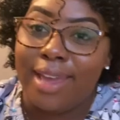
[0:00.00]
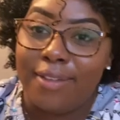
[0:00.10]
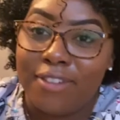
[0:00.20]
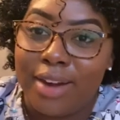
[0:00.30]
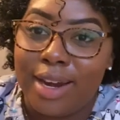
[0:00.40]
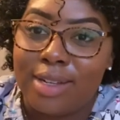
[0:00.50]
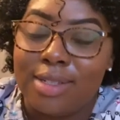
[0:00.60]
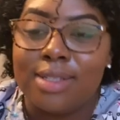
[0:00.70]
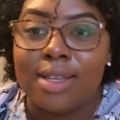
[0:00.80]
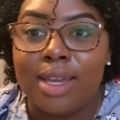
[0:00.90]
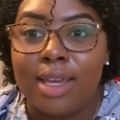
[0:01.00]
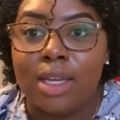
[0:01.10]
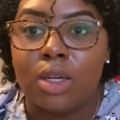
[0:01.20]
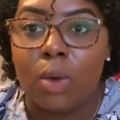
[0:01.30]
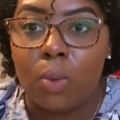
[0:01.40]
friends,
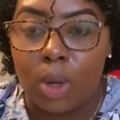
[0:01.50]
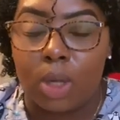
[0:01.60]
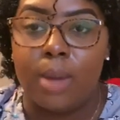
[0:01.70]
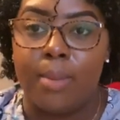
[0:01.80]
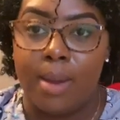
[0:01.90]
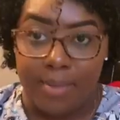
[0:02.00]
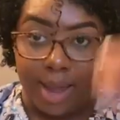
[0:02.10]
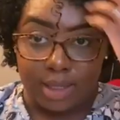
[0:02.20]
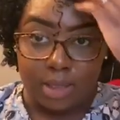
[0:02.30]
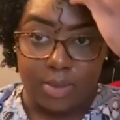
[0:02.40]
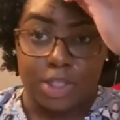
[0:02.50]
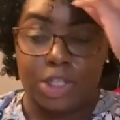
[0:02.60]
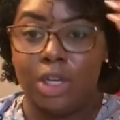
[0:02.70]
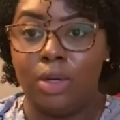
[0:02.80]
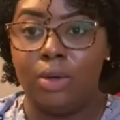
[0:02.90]
and welcome back to my
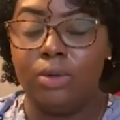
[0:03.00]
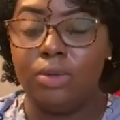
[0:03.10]
channel.